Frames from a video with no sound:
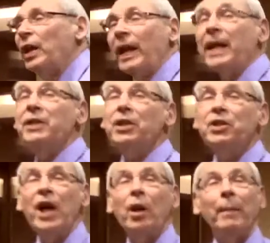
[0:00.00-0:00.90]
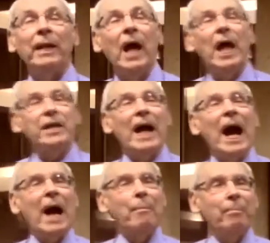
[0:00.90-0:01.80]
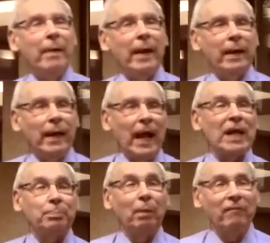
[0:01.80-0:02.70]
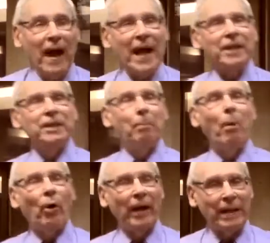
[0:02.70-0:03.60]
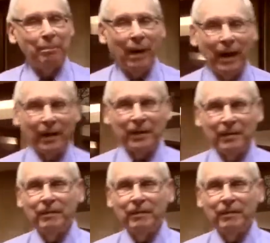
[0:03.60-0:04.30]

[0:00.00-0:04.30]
Ladies and gentlemen, Tom has provided the boring part.